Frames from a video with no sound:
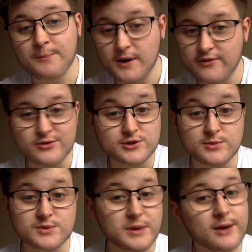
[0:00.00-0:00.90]
I feel so
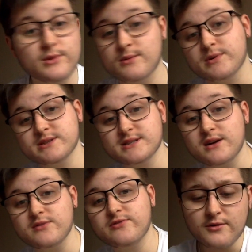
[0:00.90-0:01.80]
much better within
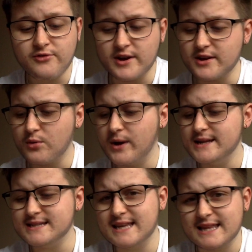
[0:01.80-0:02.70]
myself. Finding a way
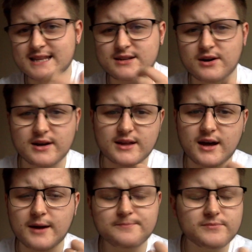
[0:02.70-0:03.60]
to get
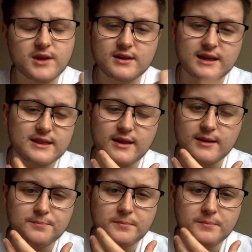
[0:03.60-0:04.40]
the